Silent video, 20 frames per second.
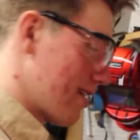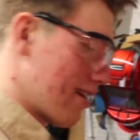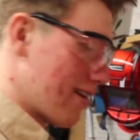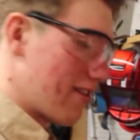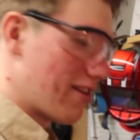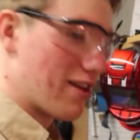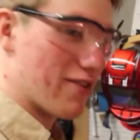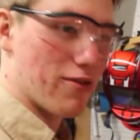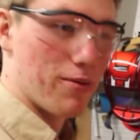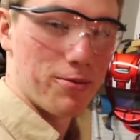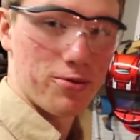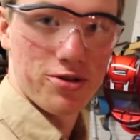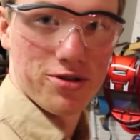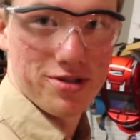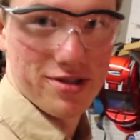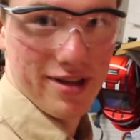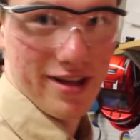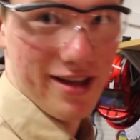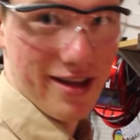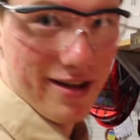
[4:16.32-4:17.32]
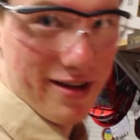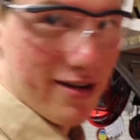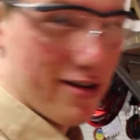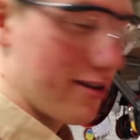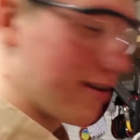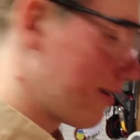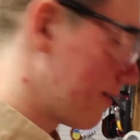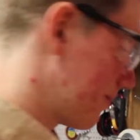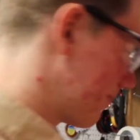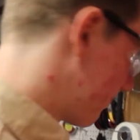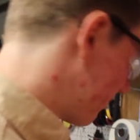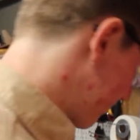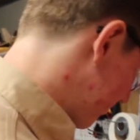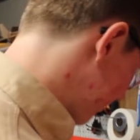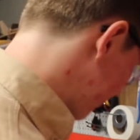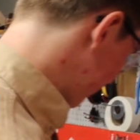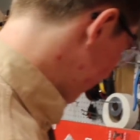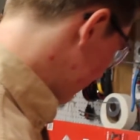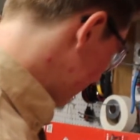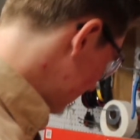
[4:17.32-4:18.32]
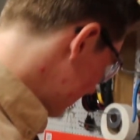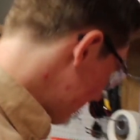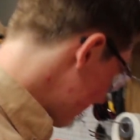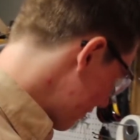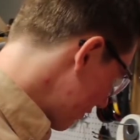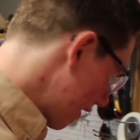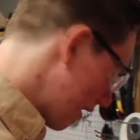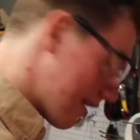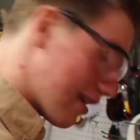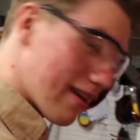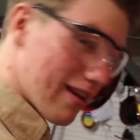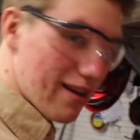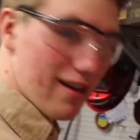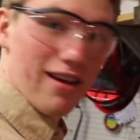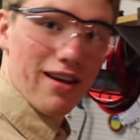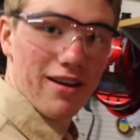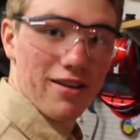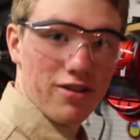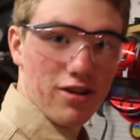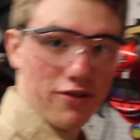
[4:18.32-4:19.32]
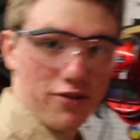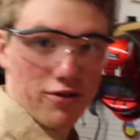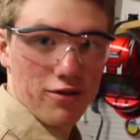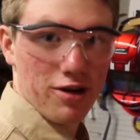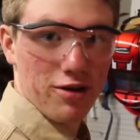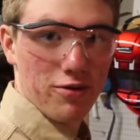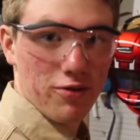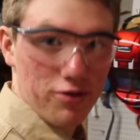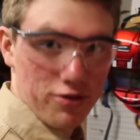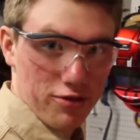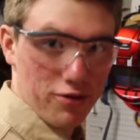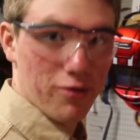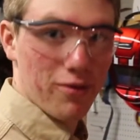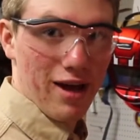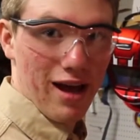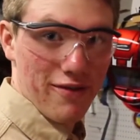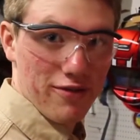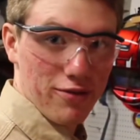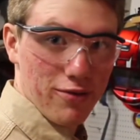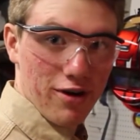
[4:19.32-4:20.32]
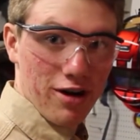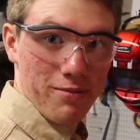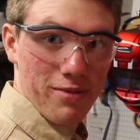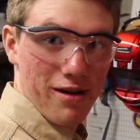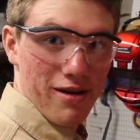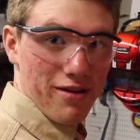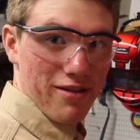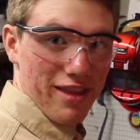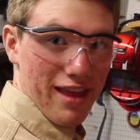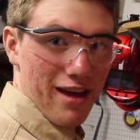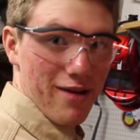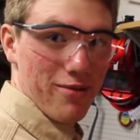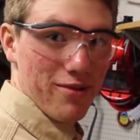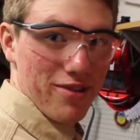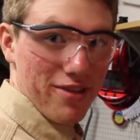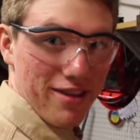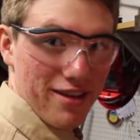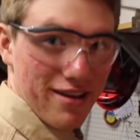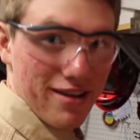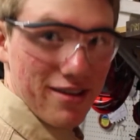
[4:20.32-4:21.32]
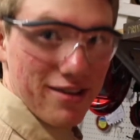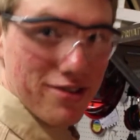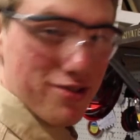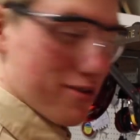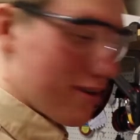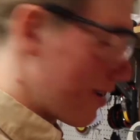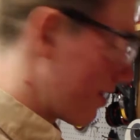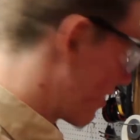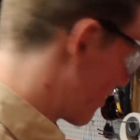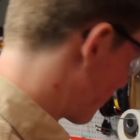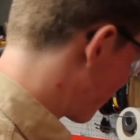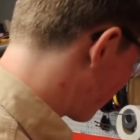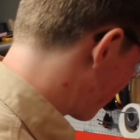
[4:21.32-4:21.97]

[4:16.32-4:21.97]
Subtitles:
and you have a bunch of slag on it. Don't have to worry about that with the dry cut